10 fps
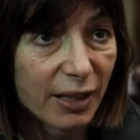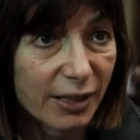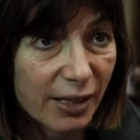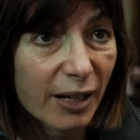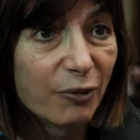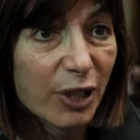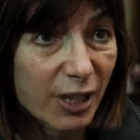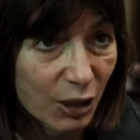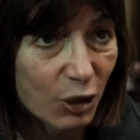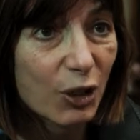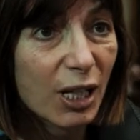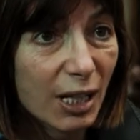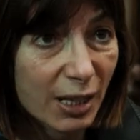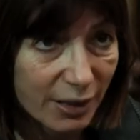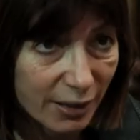is everything you
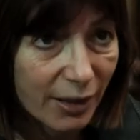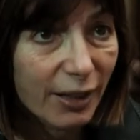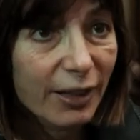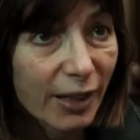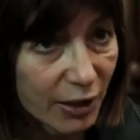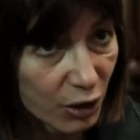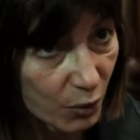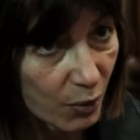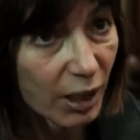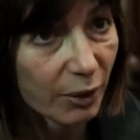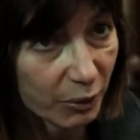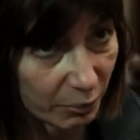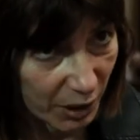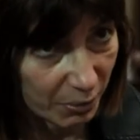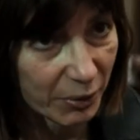need. Then you work
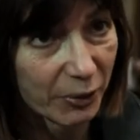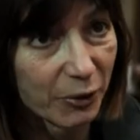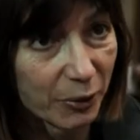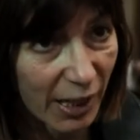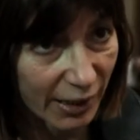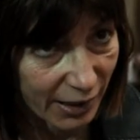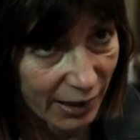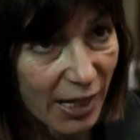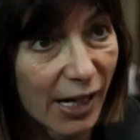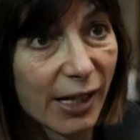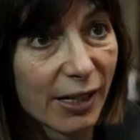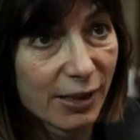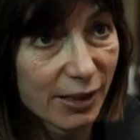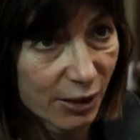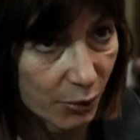with people to add the
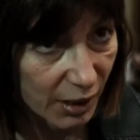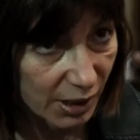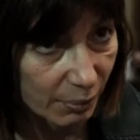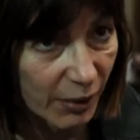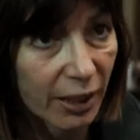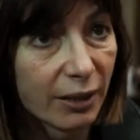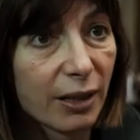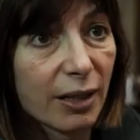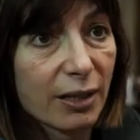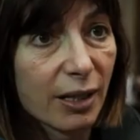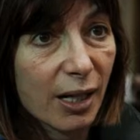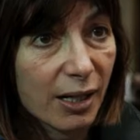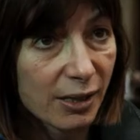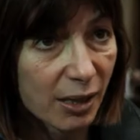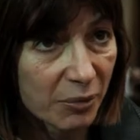layers, to expand it.
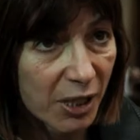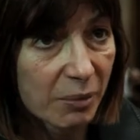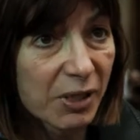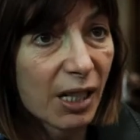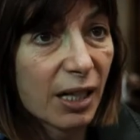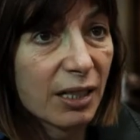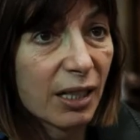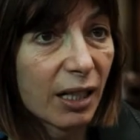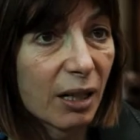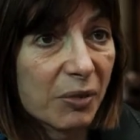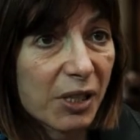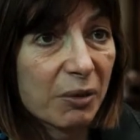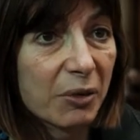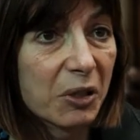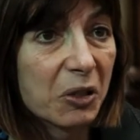Sometimes an idea comes
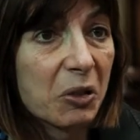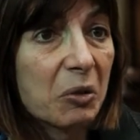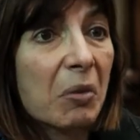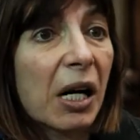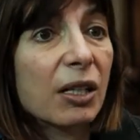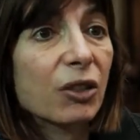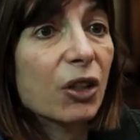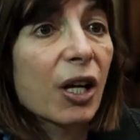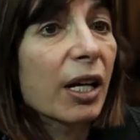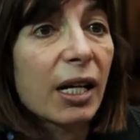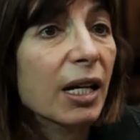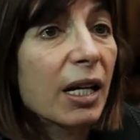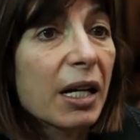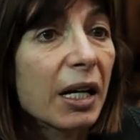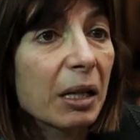in with too much
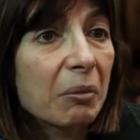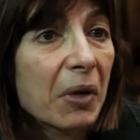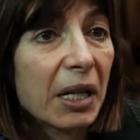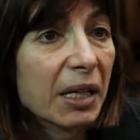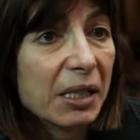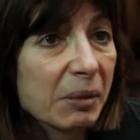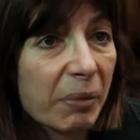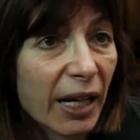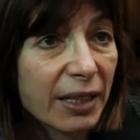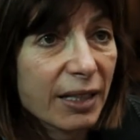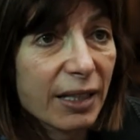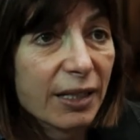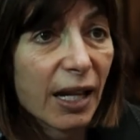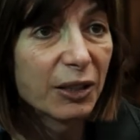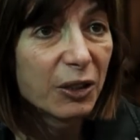
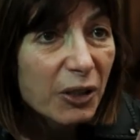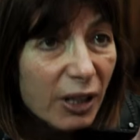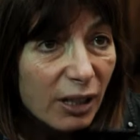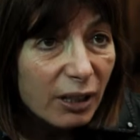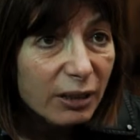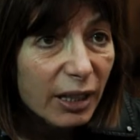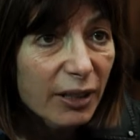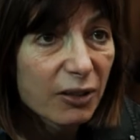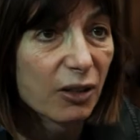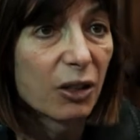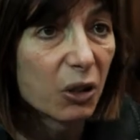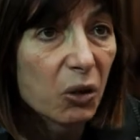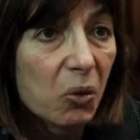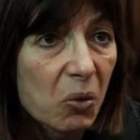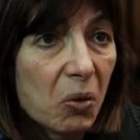expanded, and you can't get to the
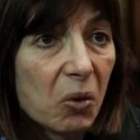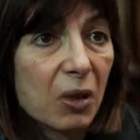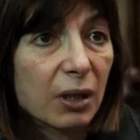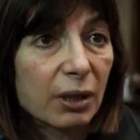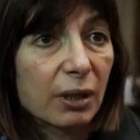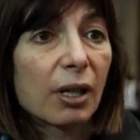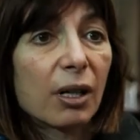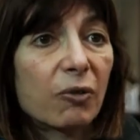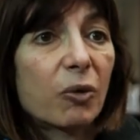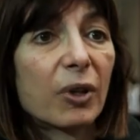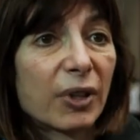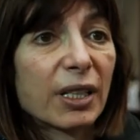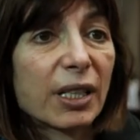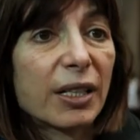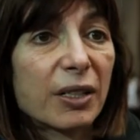core of what
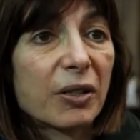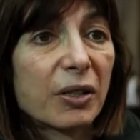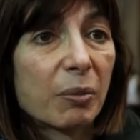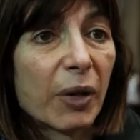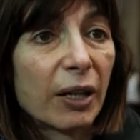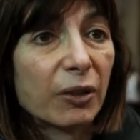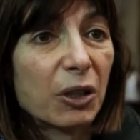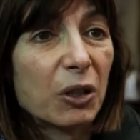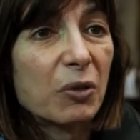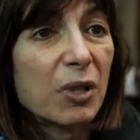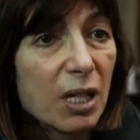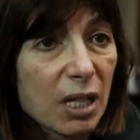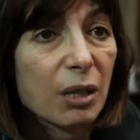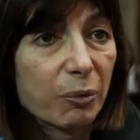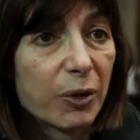that idea is about, the
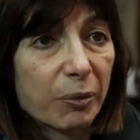unique